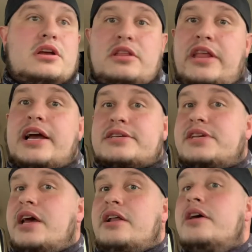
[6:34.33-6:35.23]
Like I
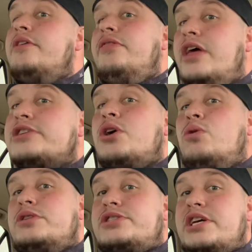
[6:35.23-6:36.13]
said, this
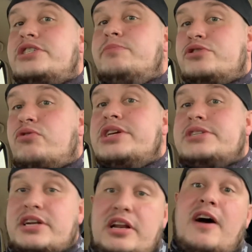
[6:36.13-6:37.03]
whole decision was
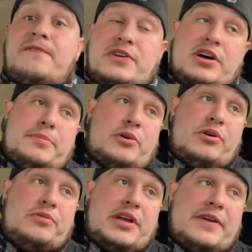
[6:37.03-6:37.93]
reason enough for Doug
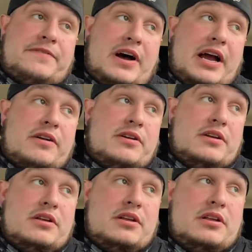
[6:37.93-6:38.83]
Marrone to get fired.
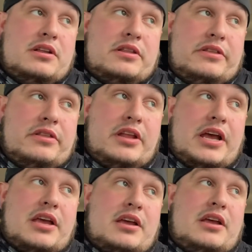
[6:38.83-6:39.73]

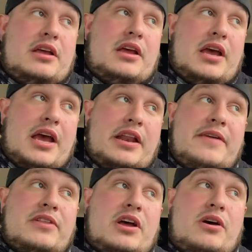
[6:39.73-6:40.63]
Like, and
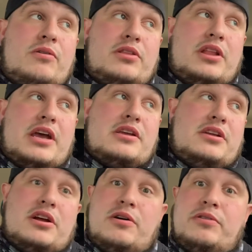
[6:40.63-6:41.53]
even though, like, you
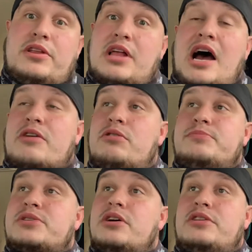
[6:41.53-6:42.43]
know, the locker
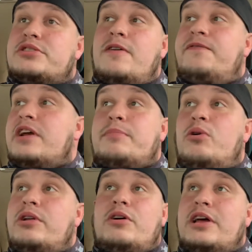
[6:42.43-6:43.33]
room's good, there's no finger
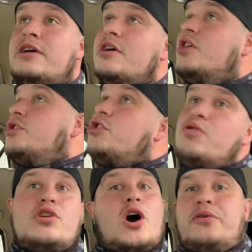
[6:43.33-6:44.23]
pointing all that, you
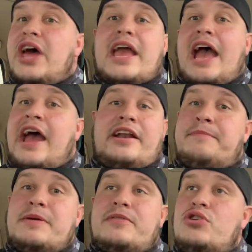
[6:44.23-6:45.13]
know they had to
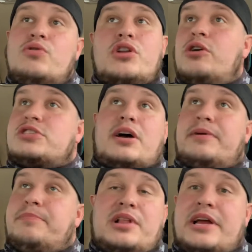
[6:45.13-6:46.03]
be, you know some of
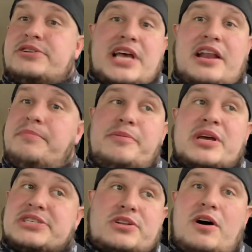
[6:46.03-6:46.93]
the players had to be
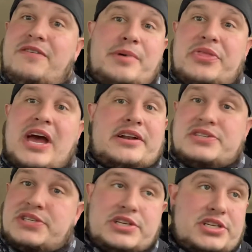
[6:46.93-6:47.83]
pissed off about that
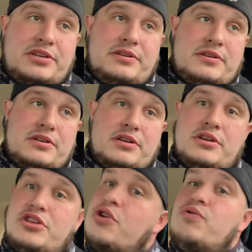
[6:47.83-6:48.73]
decision.
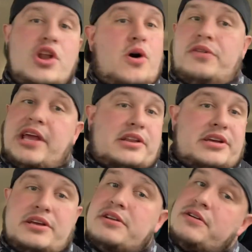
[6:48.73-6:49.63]
You know they did.